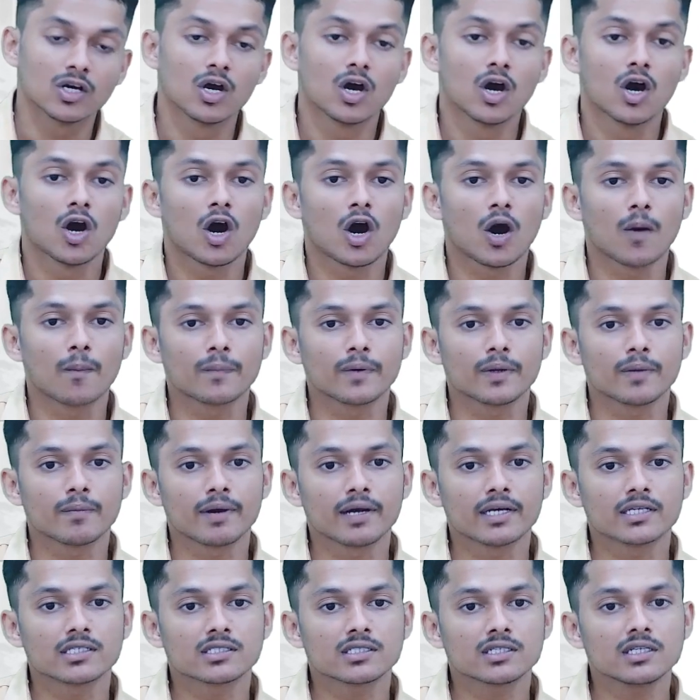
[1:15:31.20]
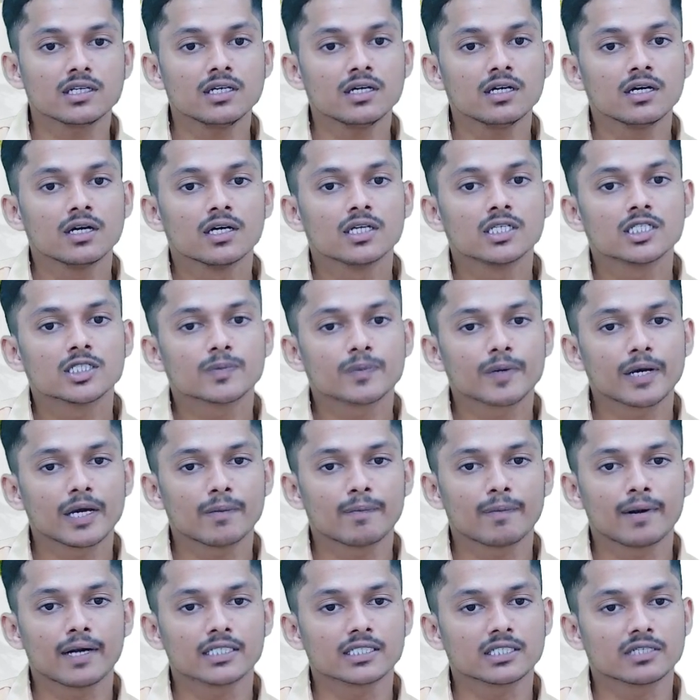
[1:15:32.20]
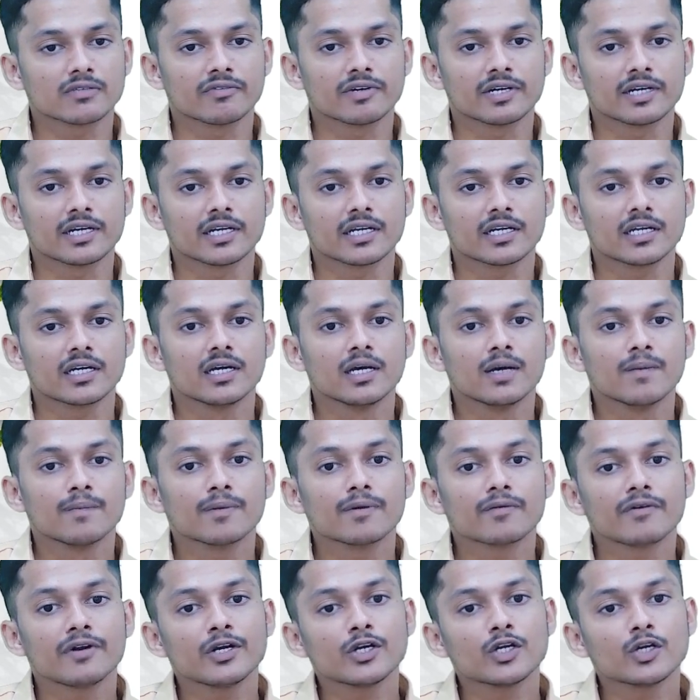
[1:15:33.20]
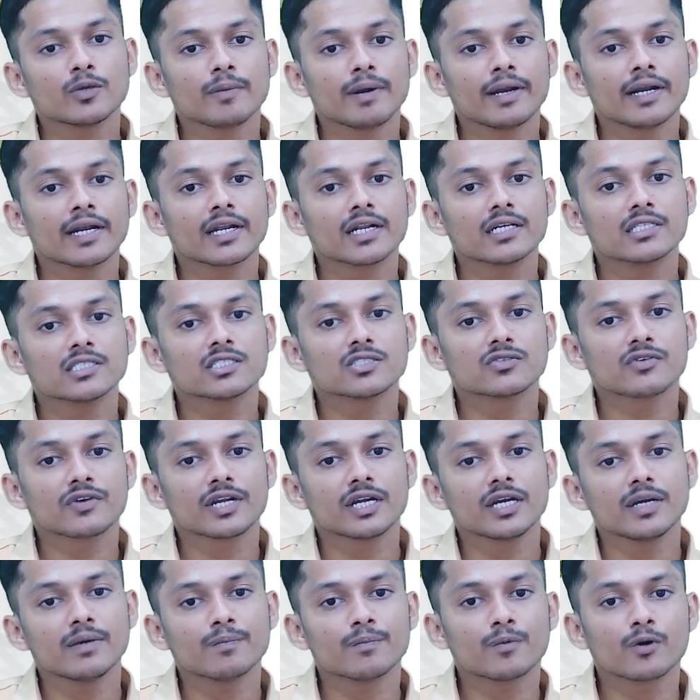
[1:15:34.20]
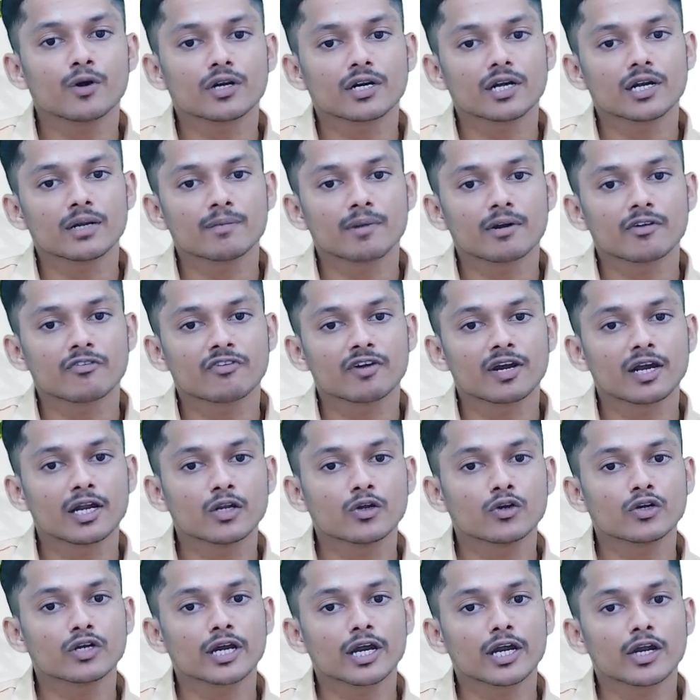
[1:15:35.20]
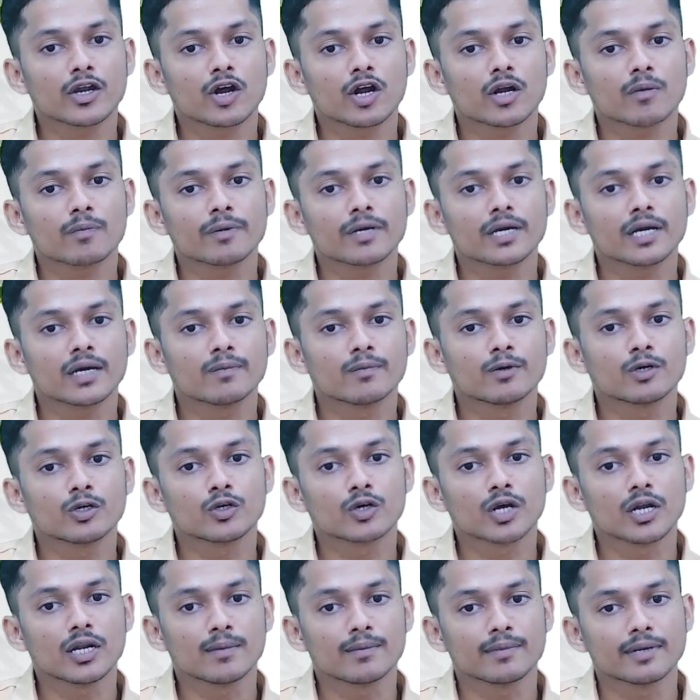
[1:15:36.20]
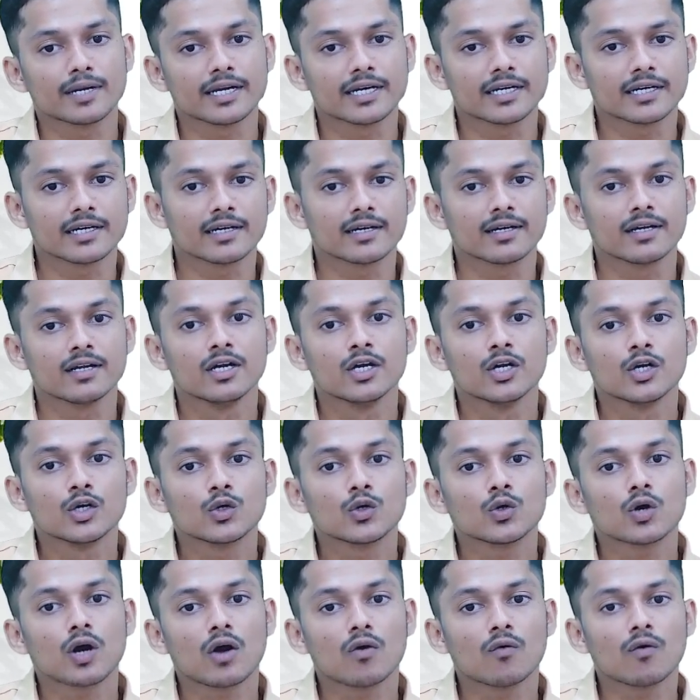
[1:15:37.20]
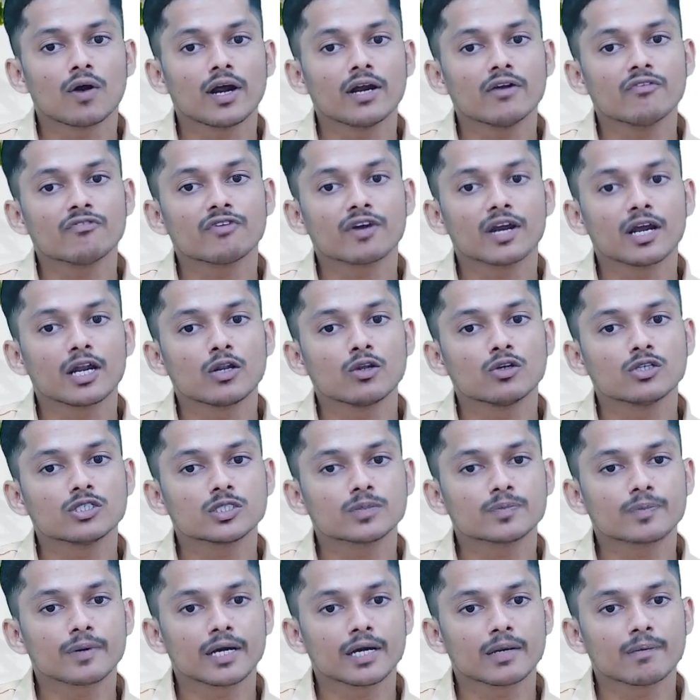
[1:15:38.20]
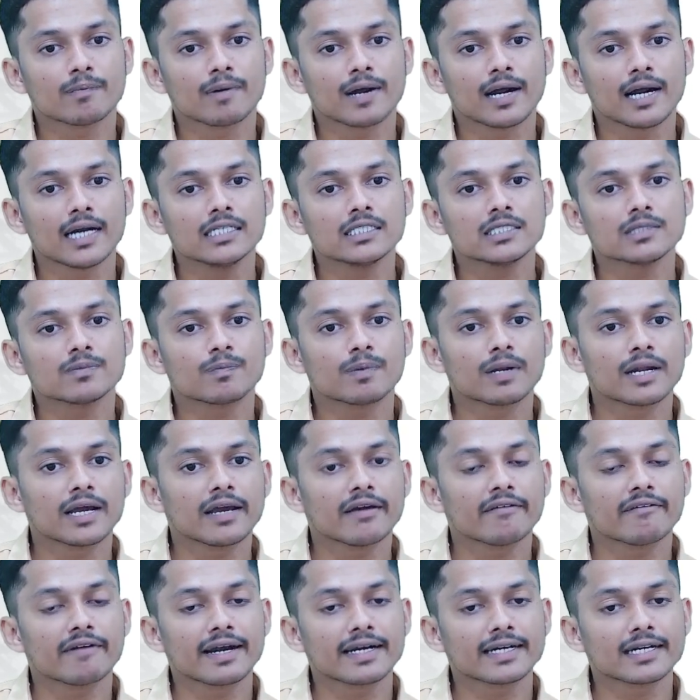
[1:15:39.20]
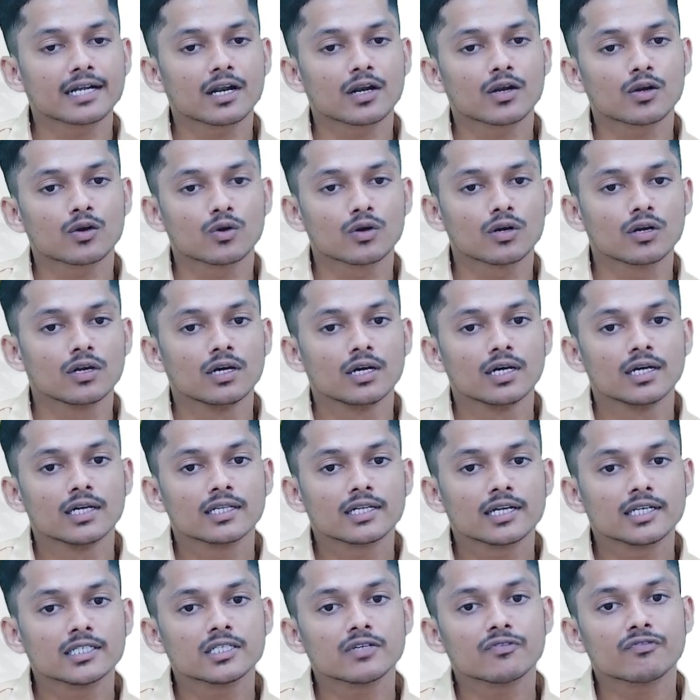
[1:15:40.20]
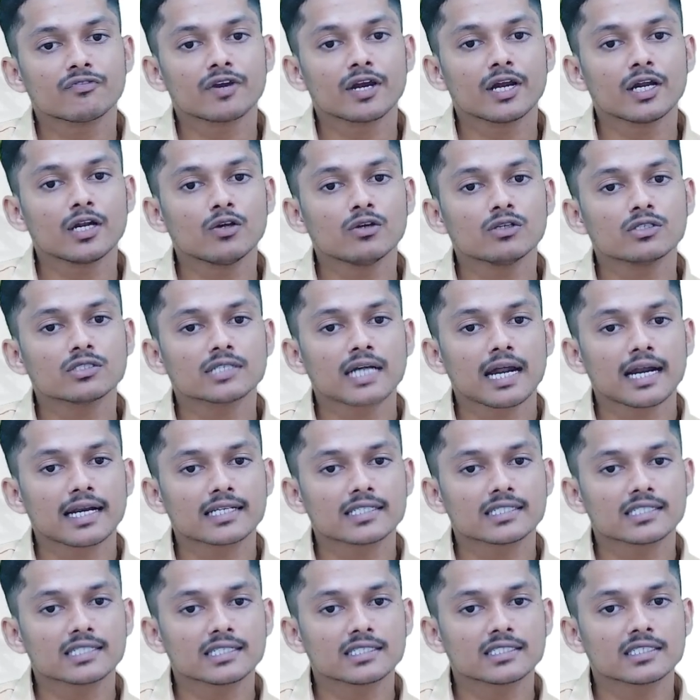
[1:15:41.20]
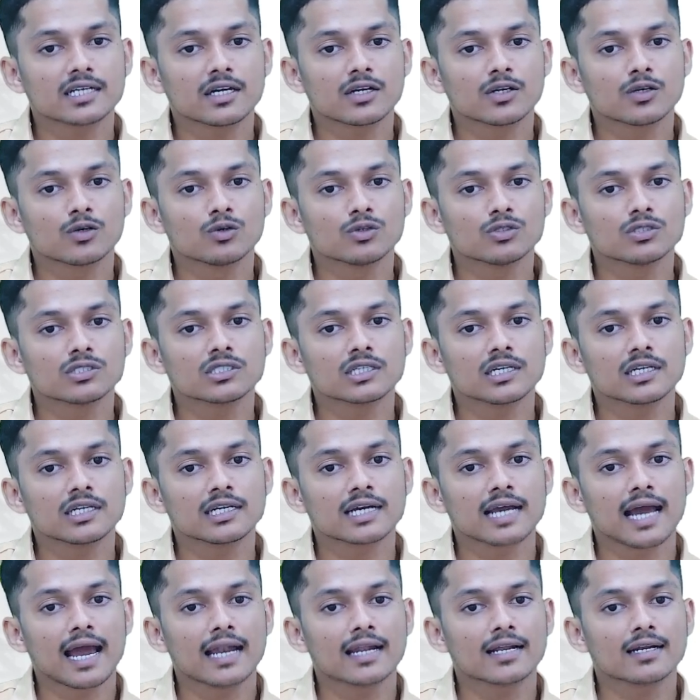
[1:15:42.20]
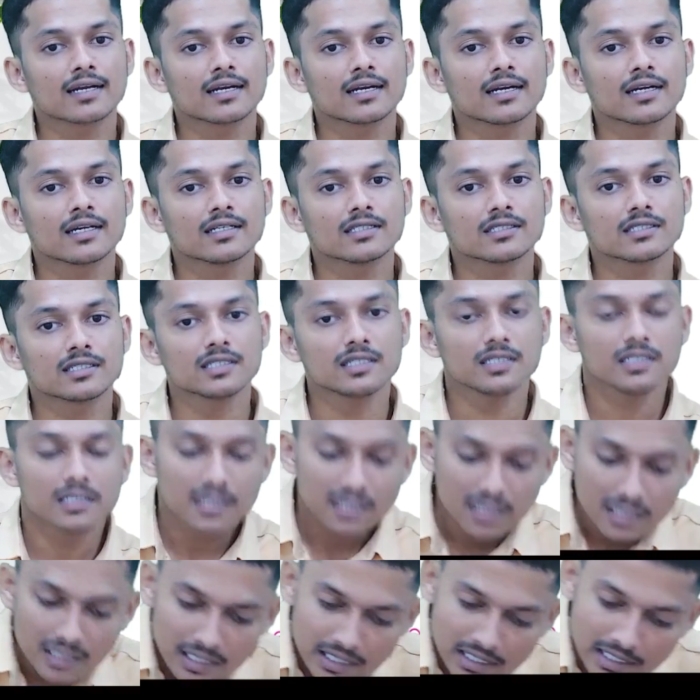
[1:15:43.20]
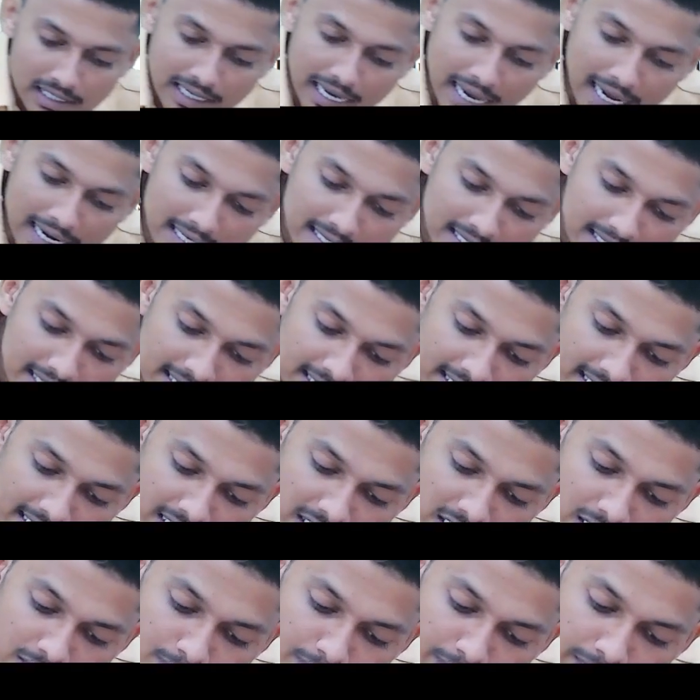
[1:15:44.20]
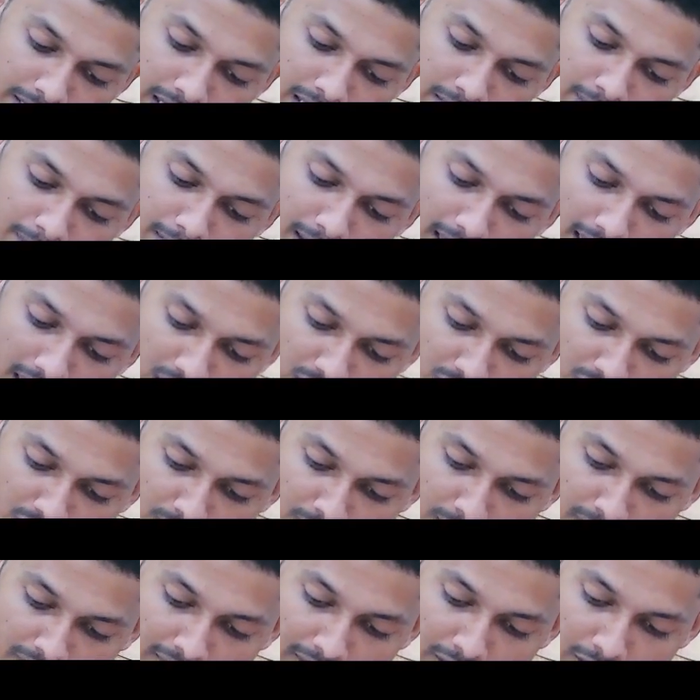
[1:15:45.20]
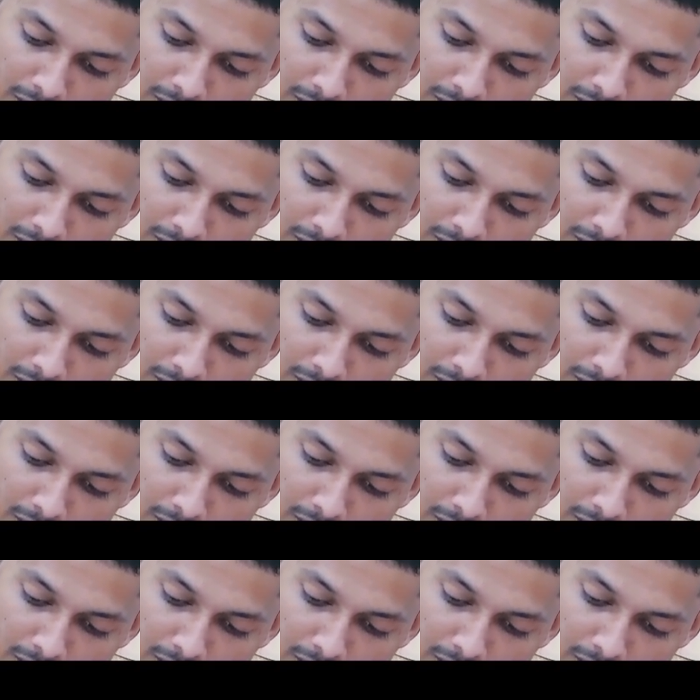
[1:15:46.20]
optimize the spare parts inventory. Preventive maintenance is very important, but failure cannot be able to eliminate it. To avoid failure, spare parts play a vital role. There is a failure statistics are used in calculating spare parts for preventive